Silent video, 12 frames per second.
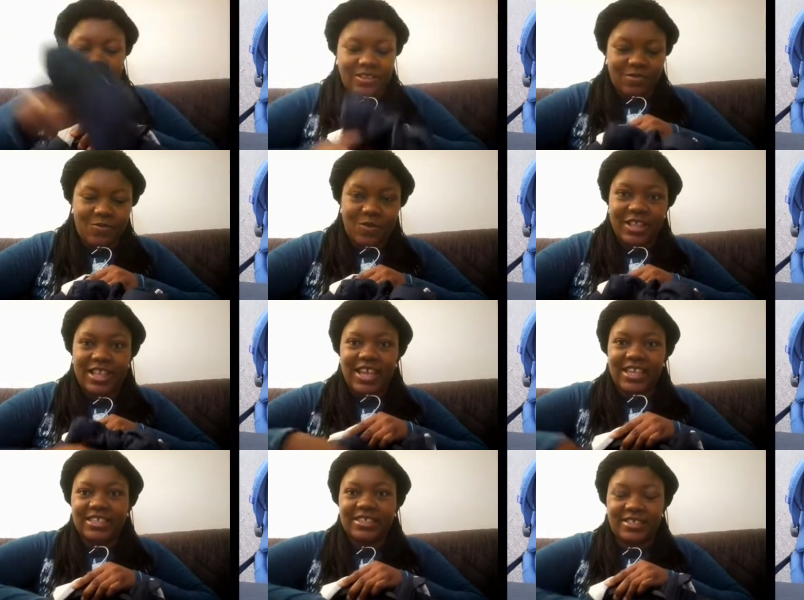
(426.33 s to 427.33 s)
When the weather
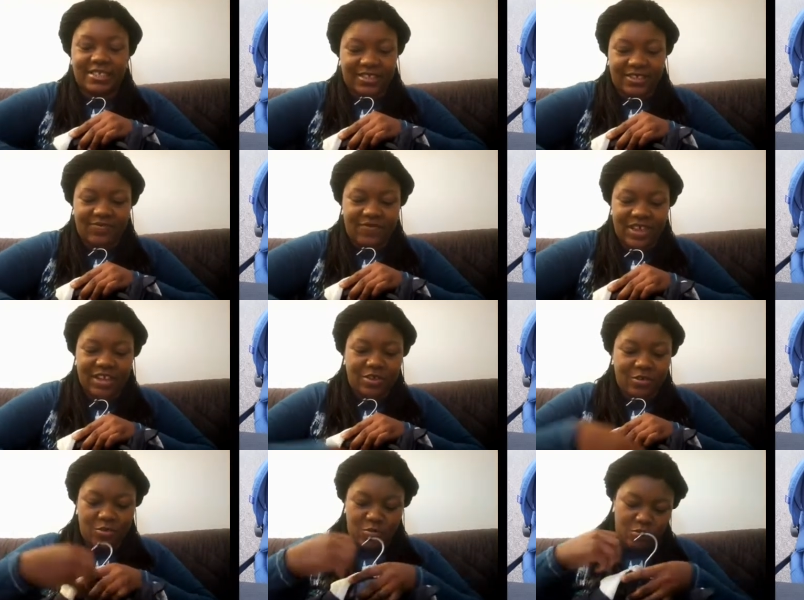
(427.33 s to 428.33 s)
is
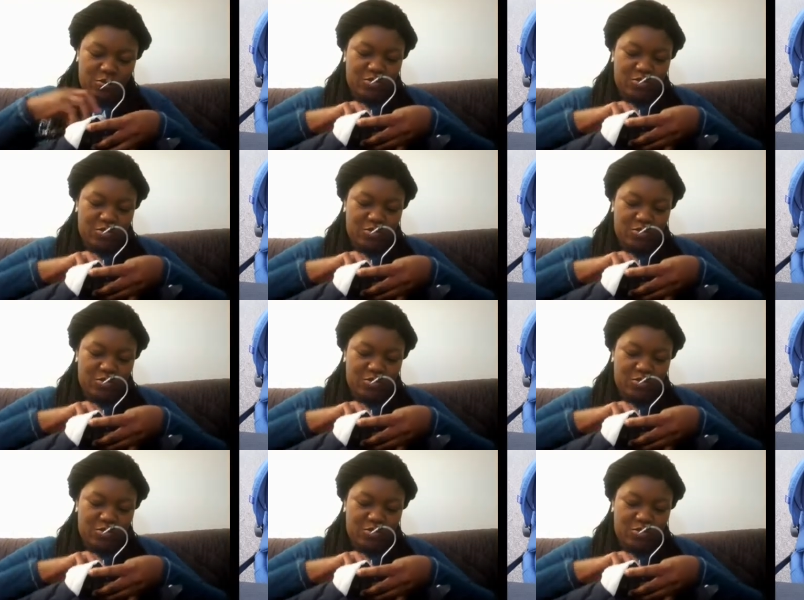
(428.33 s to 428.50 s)
severely